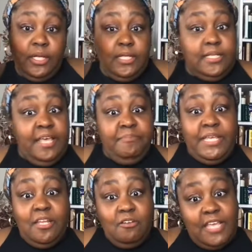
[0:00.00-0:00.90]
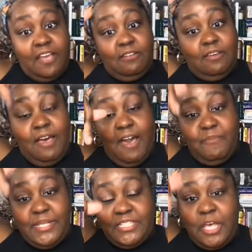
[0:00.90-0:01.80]
Let me know down in the
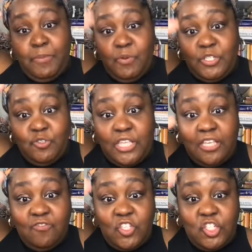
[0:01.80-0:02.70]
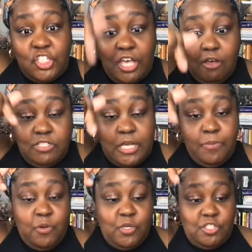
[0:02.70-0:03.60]
comments. Tell me what you think of this show. Tell
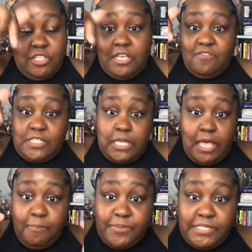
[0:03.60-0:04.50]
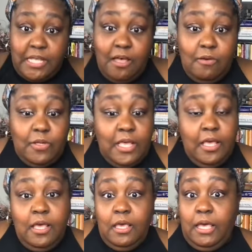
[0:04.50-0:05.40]
me what you think of this episode.
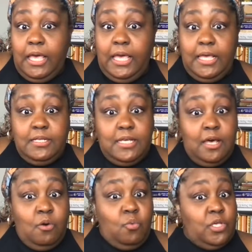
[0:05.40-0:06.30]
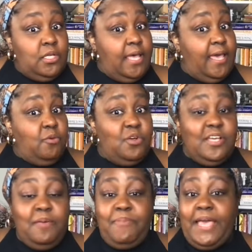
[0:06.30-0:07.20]
And we'll
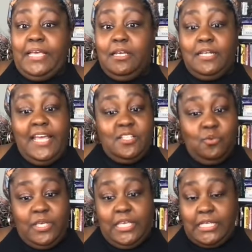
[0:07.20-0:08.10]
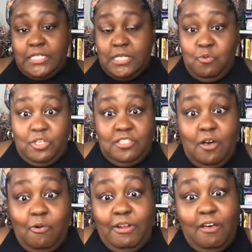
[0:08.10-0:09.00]
get back here next week and see what's
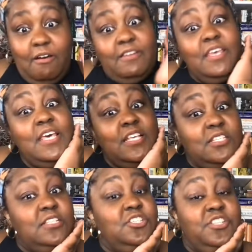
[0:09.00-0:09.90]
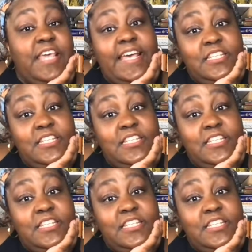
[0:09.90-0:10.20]
going on. So until that